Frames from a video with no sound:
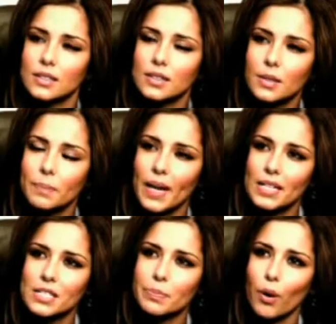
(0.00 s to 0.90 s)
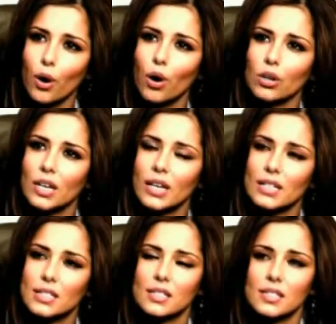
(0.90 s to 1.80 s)
the best part
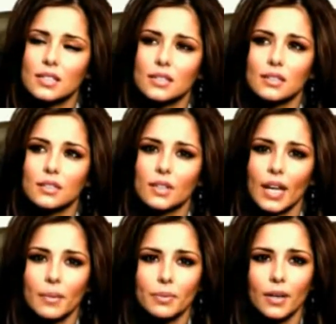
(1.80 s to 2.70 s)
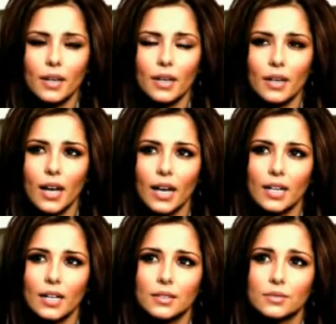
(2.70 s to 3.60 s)
is that I
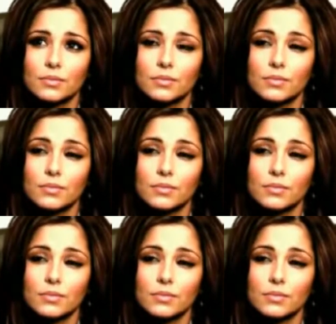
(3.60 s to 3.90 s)
can